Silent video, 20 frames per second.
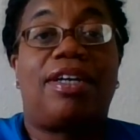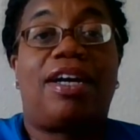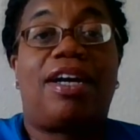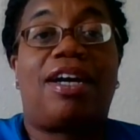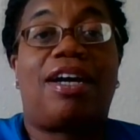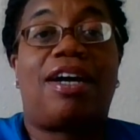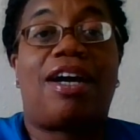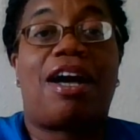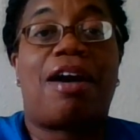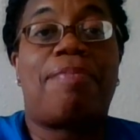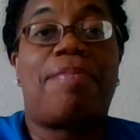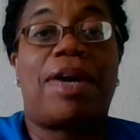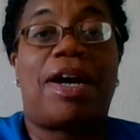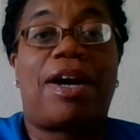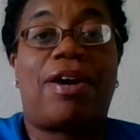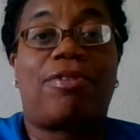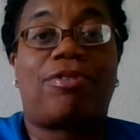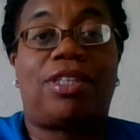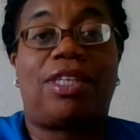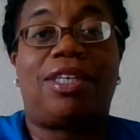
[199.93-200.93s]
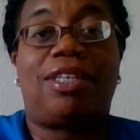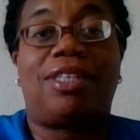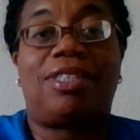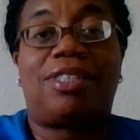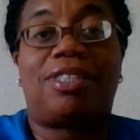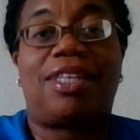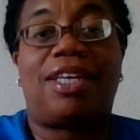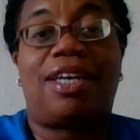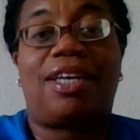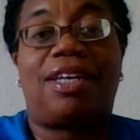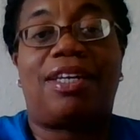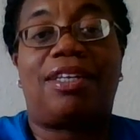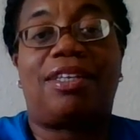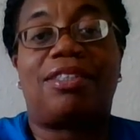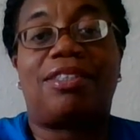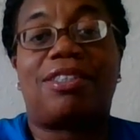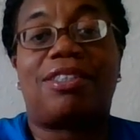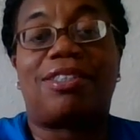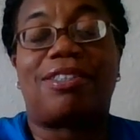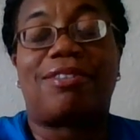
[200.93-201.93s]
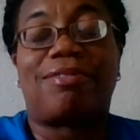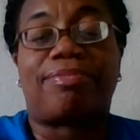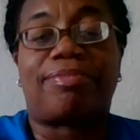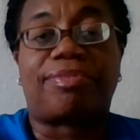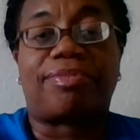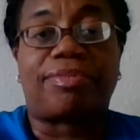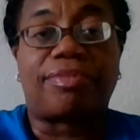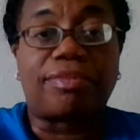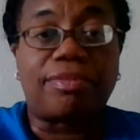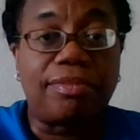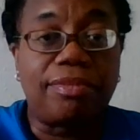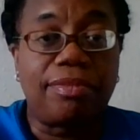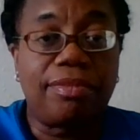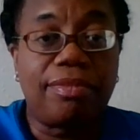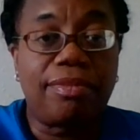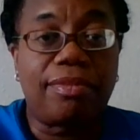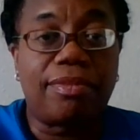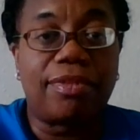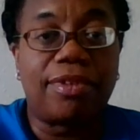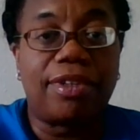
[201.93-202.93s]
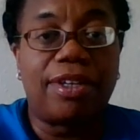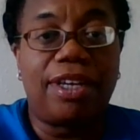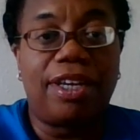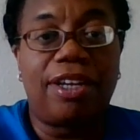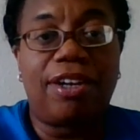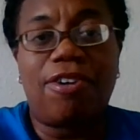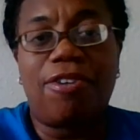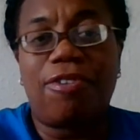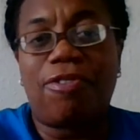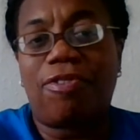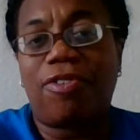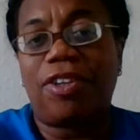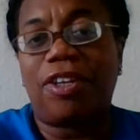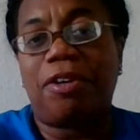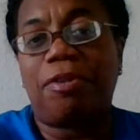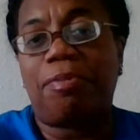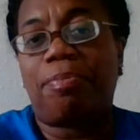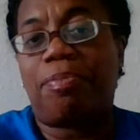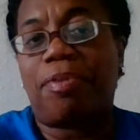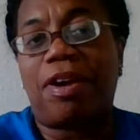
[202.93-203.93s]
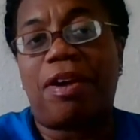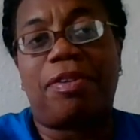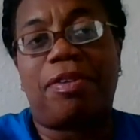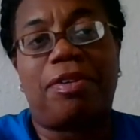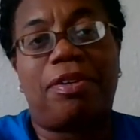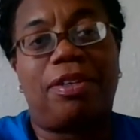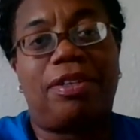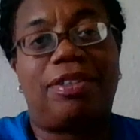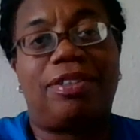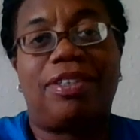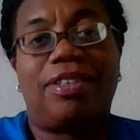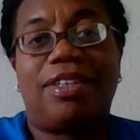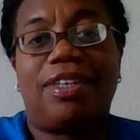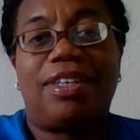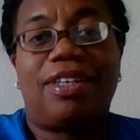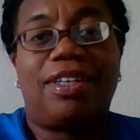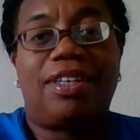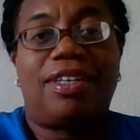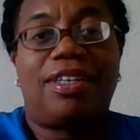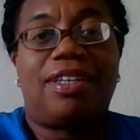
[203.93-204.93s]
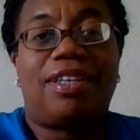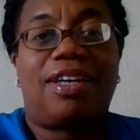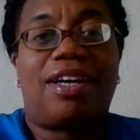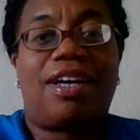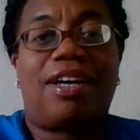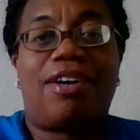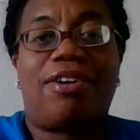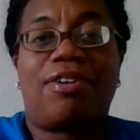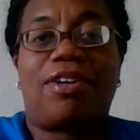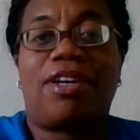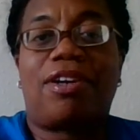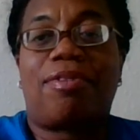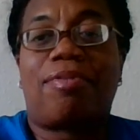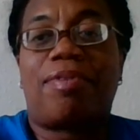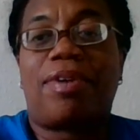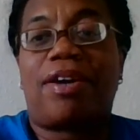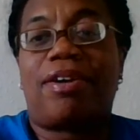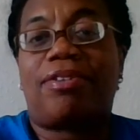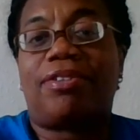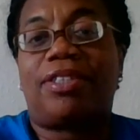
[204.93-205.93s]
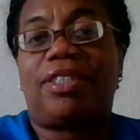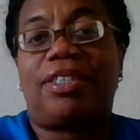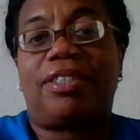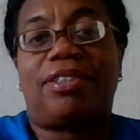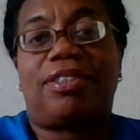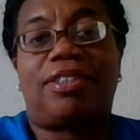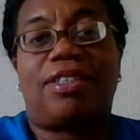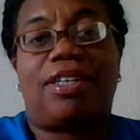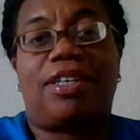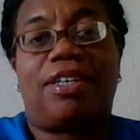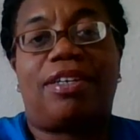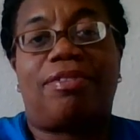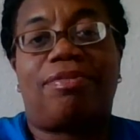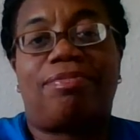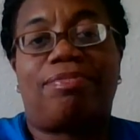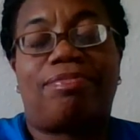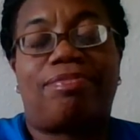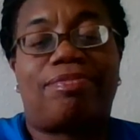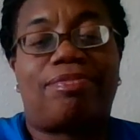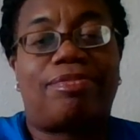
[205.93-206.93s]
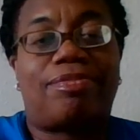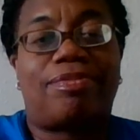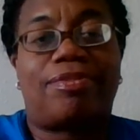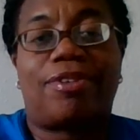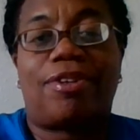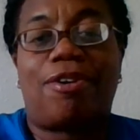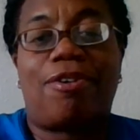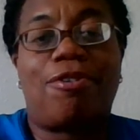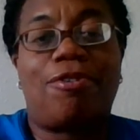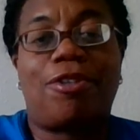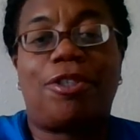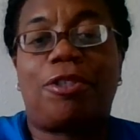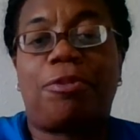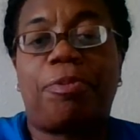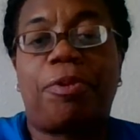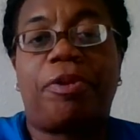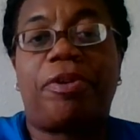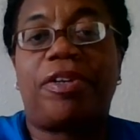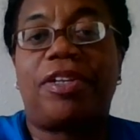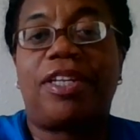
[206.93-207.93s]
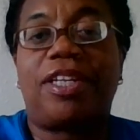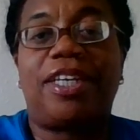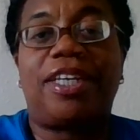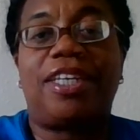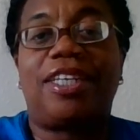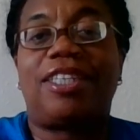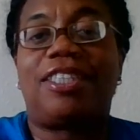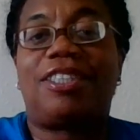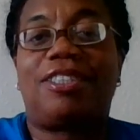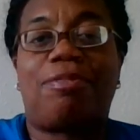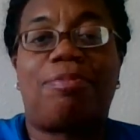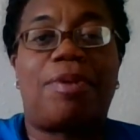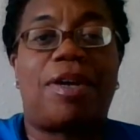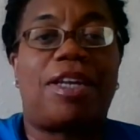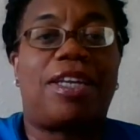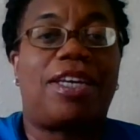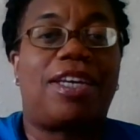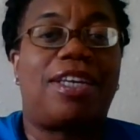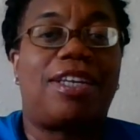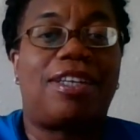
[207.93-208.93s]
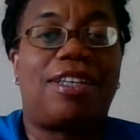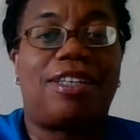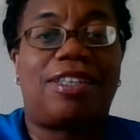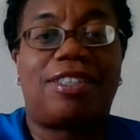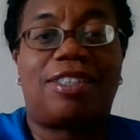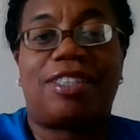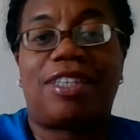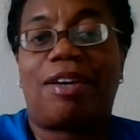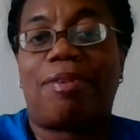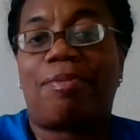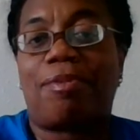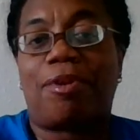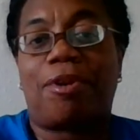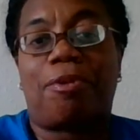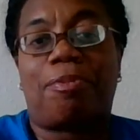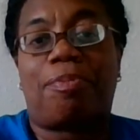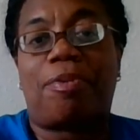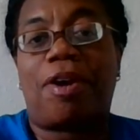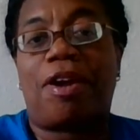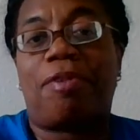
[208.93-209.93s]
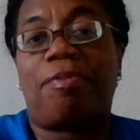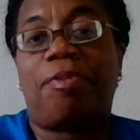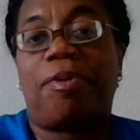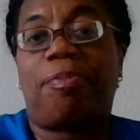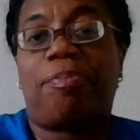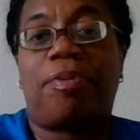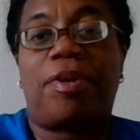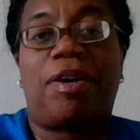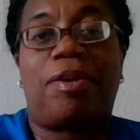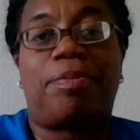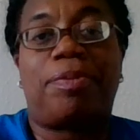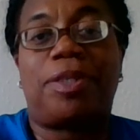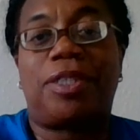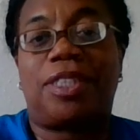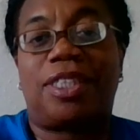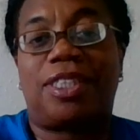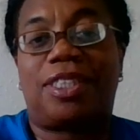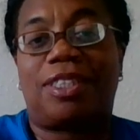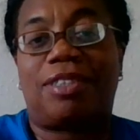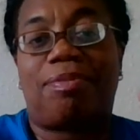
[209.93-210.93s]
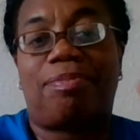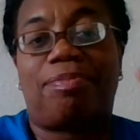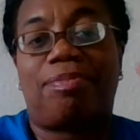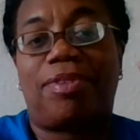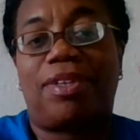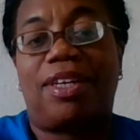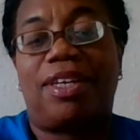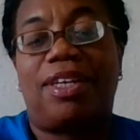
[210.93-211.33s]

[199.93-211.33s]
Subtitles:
about these things, and hopefully, probably, I'll get around it. Holy Spirit leads, by the end of the summer, it'll probably be published as some